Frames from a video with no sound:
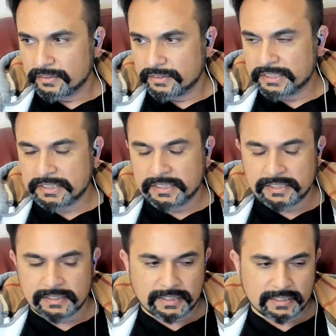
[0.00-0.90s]

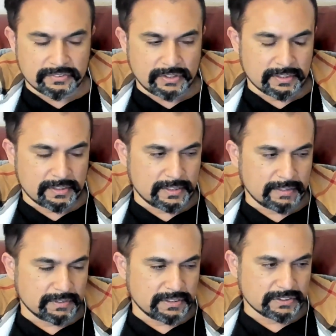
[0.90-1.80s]
literally, like, it's a literal
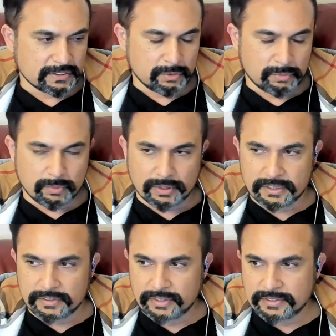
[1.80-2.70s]
definition of
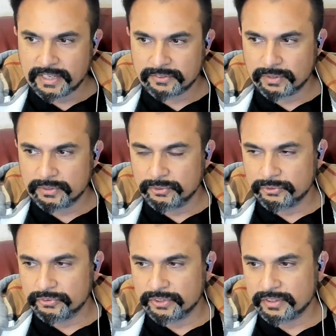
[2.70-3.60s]
work is, and that's why
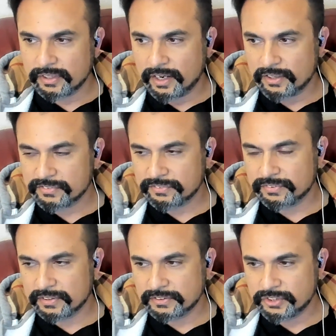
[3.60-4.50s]
you see a lot of
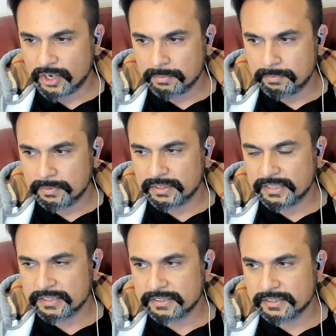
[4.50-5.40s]
job
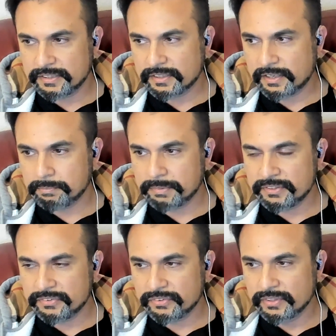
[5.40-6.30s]
related
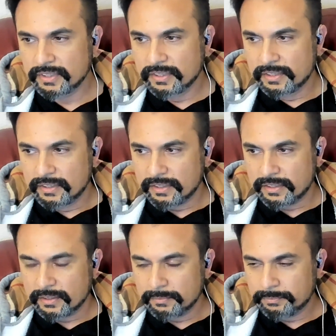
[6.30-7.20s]
companies
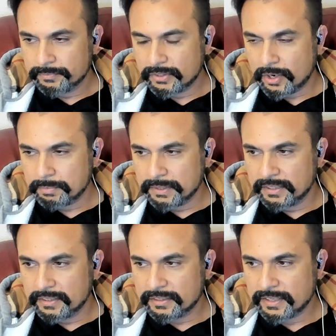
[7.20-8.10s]
adopting
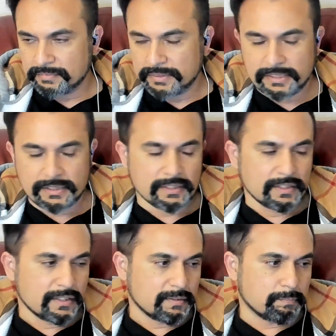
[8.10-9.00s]
it heavily.
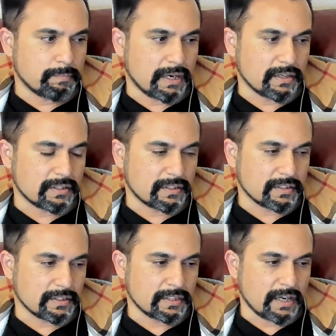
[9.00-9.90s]
But
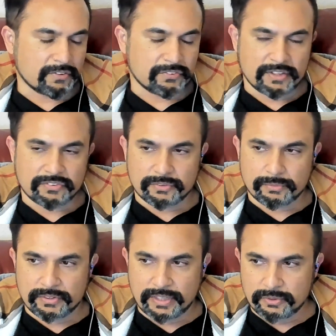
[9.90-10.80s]
in our sense, it
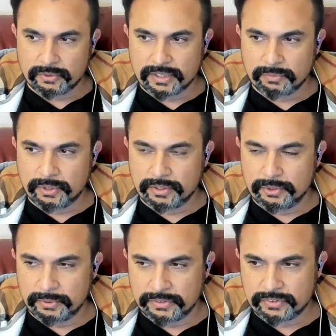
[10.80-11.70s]
was like, okay, we're
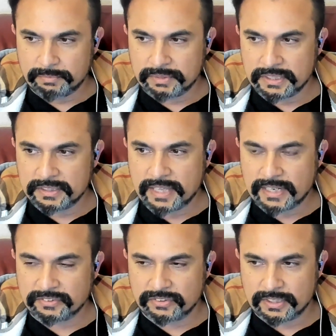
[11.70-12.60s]
doing something
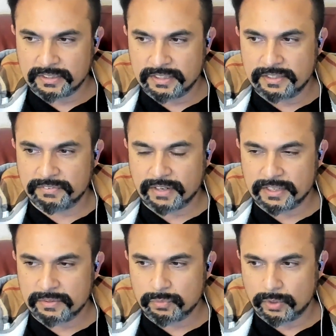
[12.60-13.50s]
that is going to
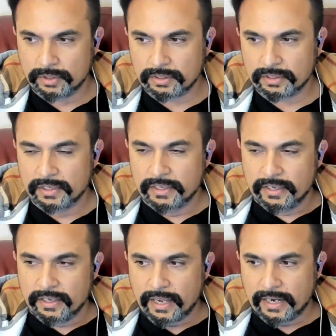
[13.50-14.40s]
redefine work,
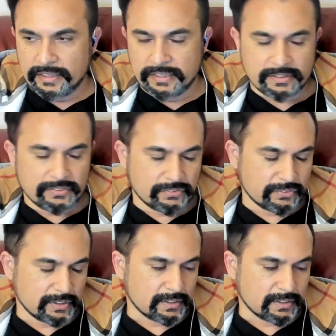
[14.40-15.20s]
and it is